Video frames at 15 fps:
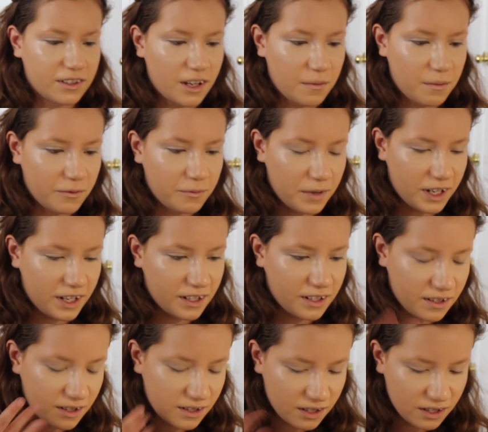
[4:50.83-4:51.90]
top of my
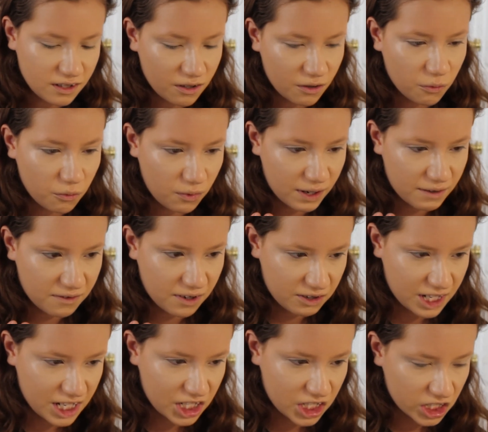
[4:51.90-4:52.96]
wet
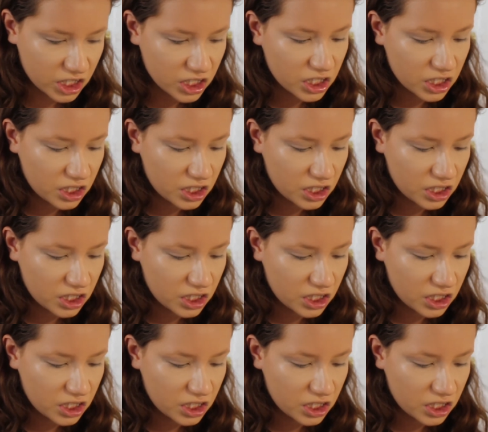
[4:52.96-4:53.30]
foundation.